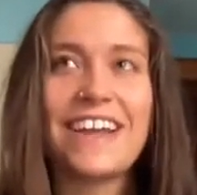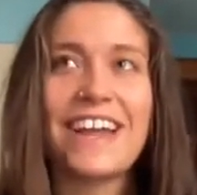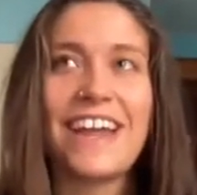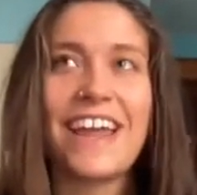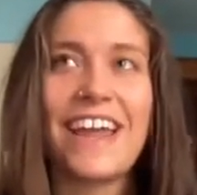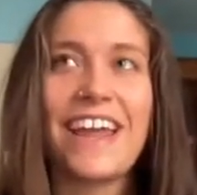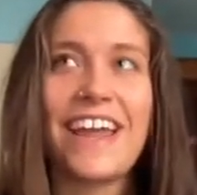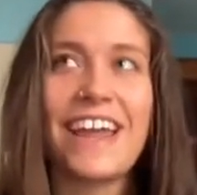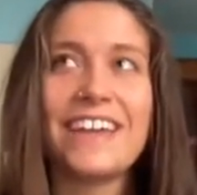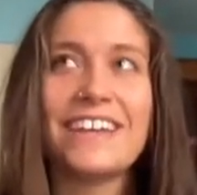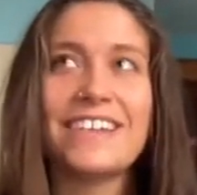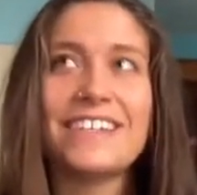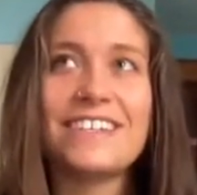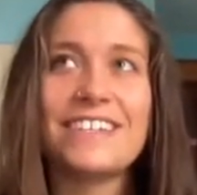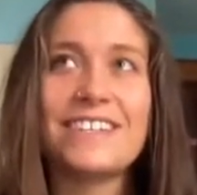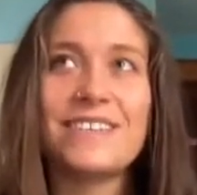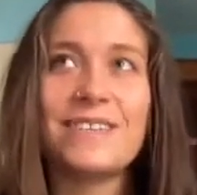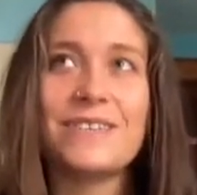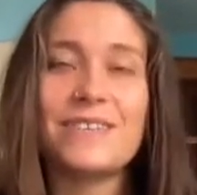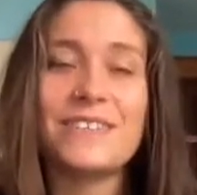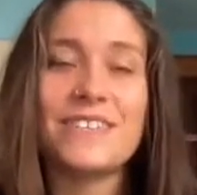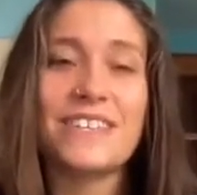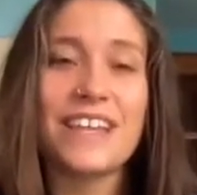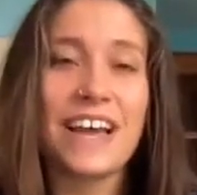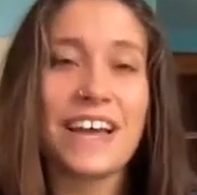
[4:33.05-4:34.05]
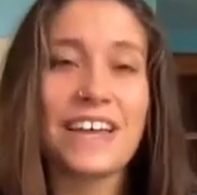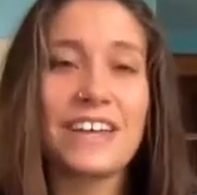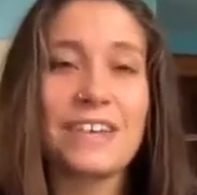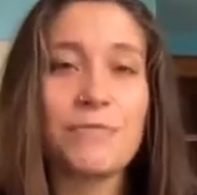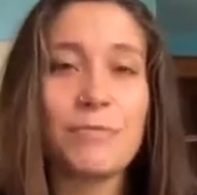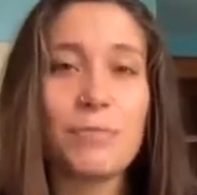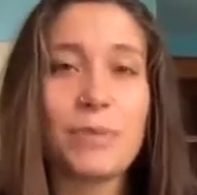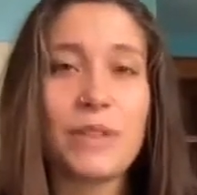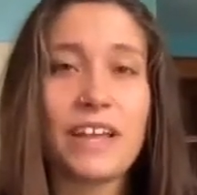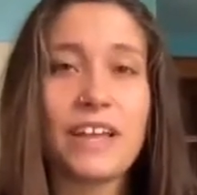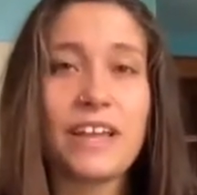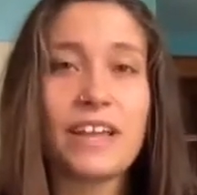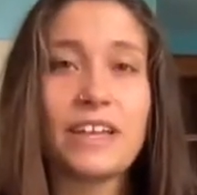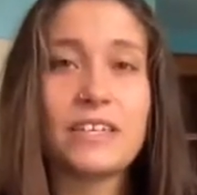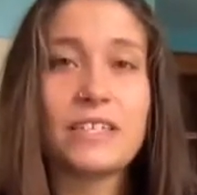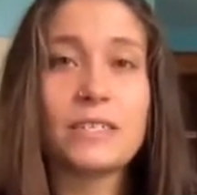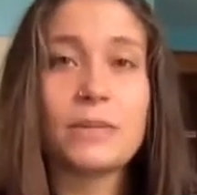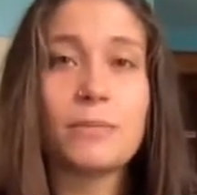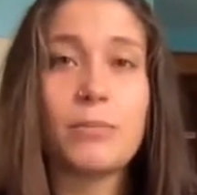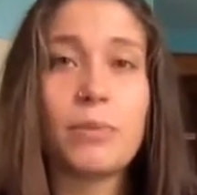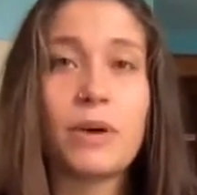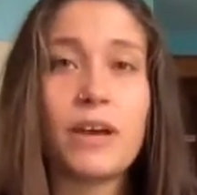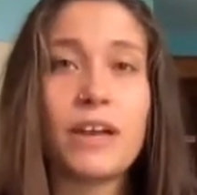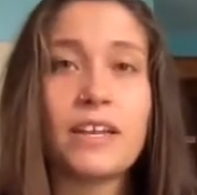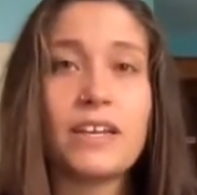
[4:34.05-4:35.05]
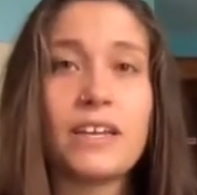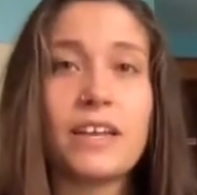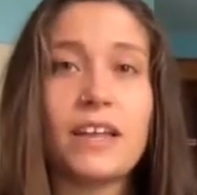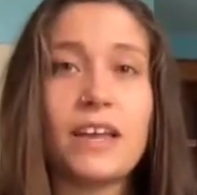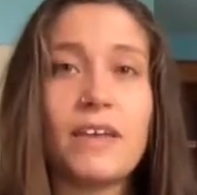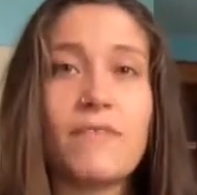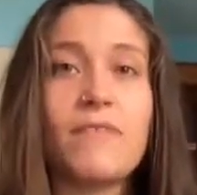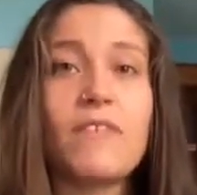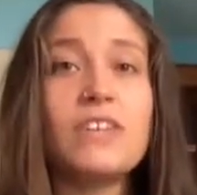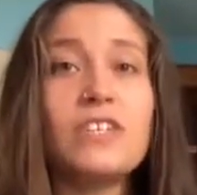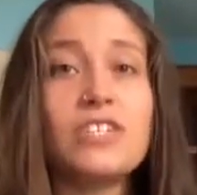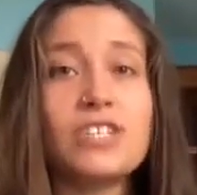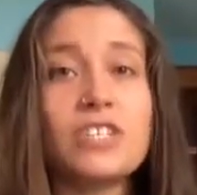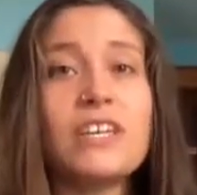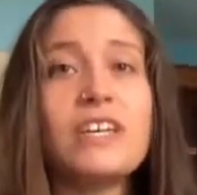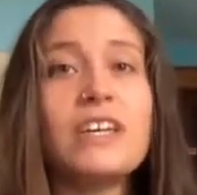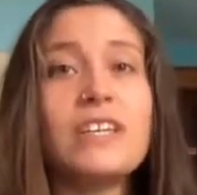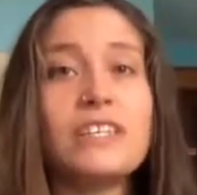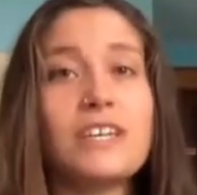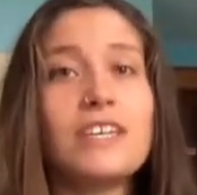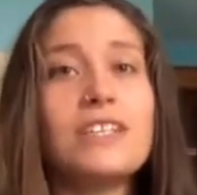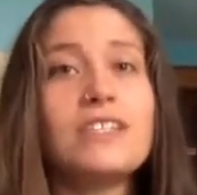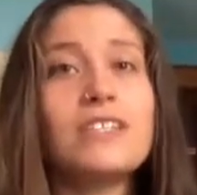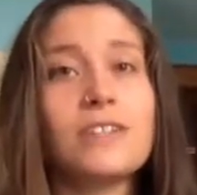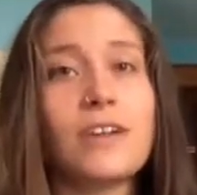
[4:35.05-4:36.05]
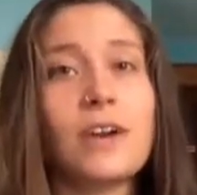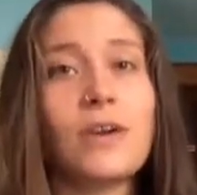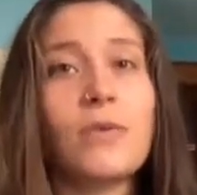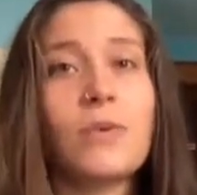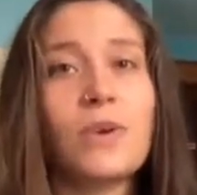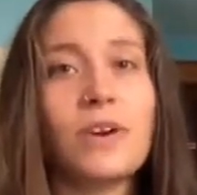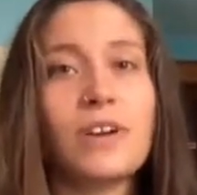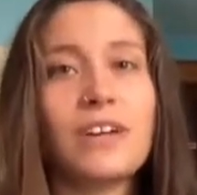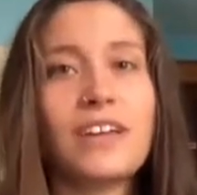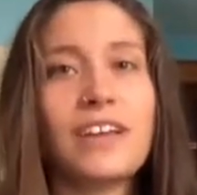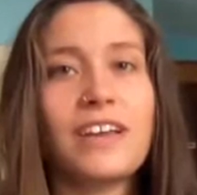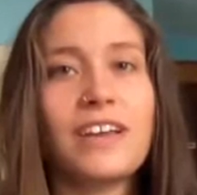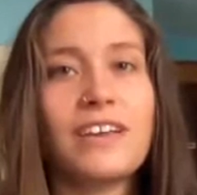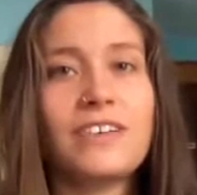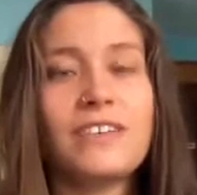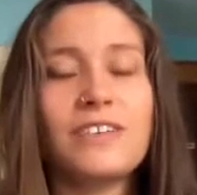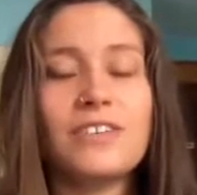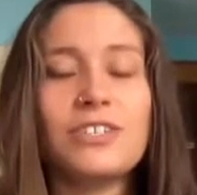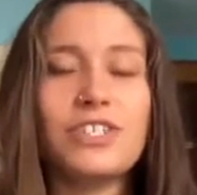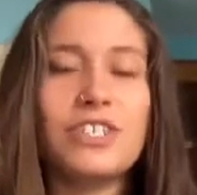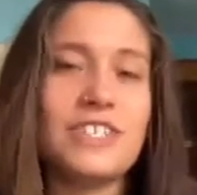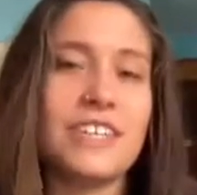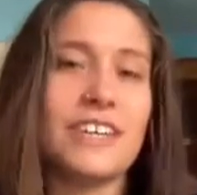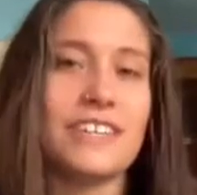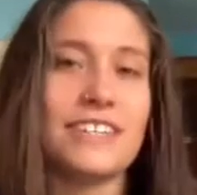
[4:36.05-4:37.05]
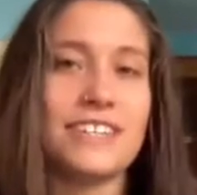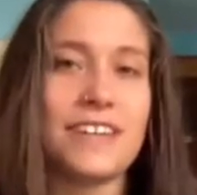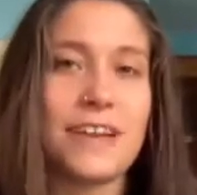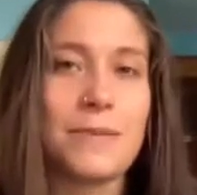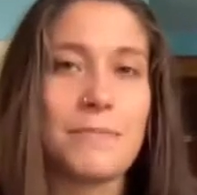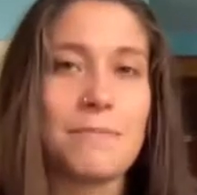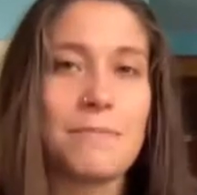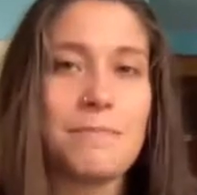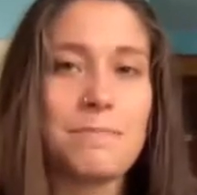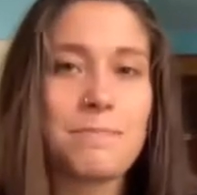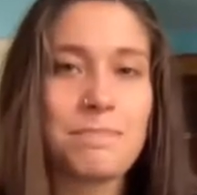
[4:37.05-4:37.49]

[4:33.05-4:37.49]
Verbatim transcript: it was kind of bland, but eventually it did start working. It just takes time.